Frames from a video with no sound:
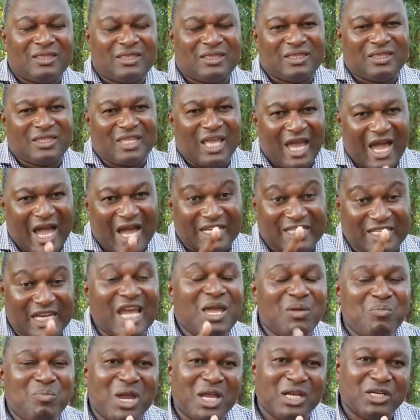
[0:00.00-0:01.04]
the
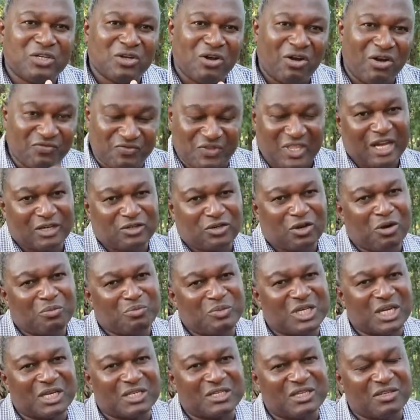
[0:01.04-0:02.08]
attainment of that
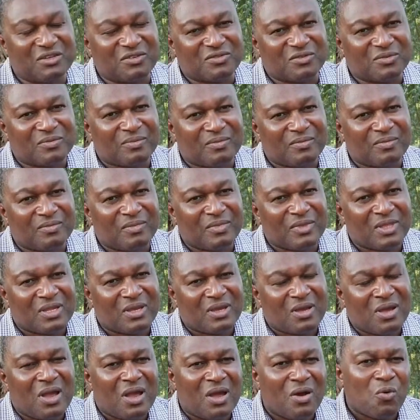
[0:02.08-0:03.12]
objective.
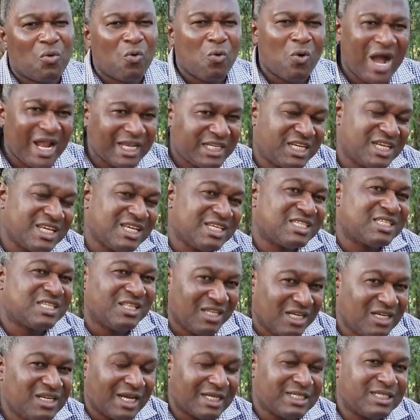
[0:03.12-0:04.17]
What is
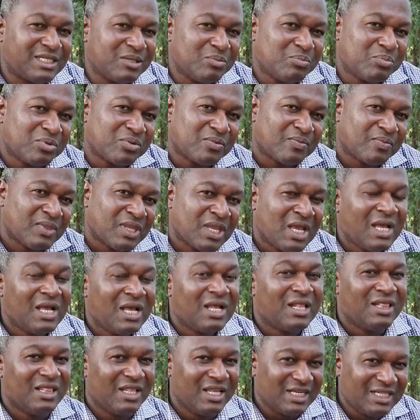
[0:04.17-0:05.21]
leadership?
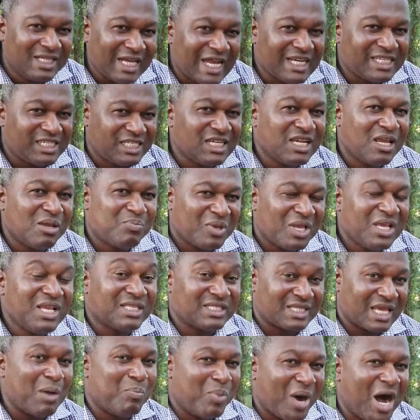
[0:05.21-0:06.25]
Leadership is
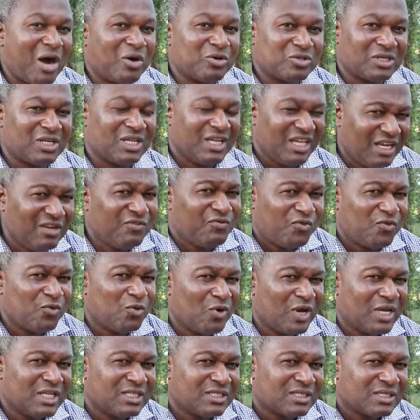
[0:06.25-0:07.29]
about
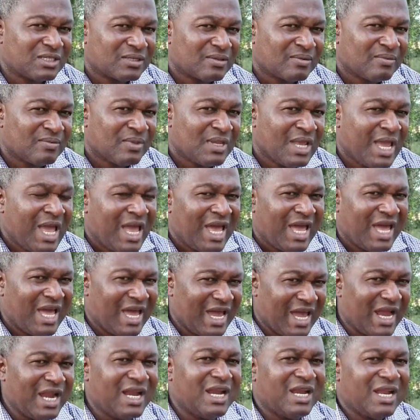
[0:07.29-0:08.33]
influence.
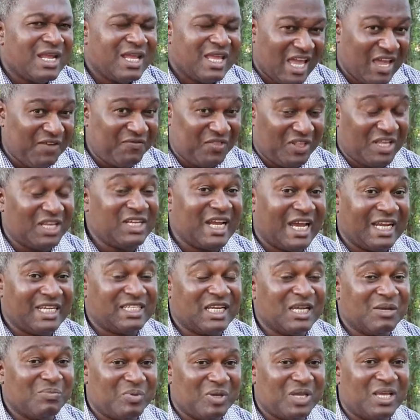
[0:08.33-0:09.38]
And if
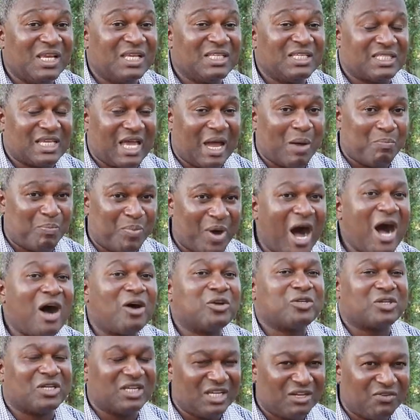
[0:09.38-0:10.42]
leadership is
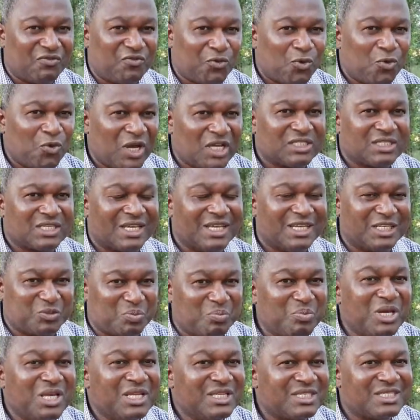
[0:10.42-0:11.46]
about influence, it
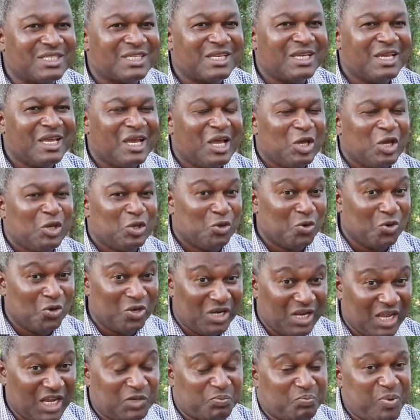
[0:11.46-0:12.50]
means You
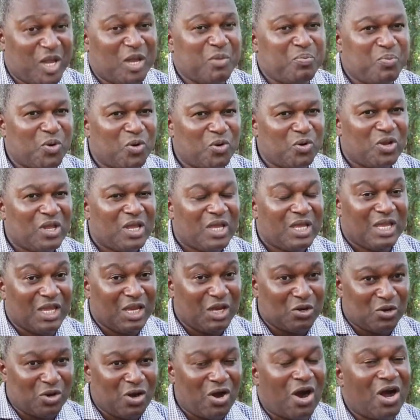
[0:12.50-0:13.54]
need people
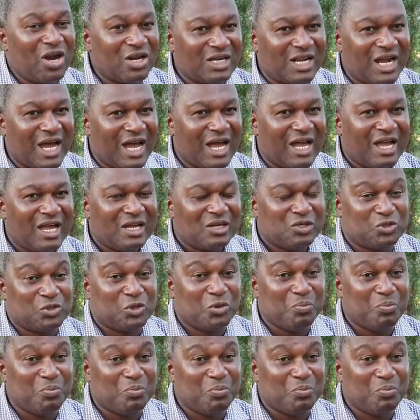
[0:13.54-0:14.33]
in order to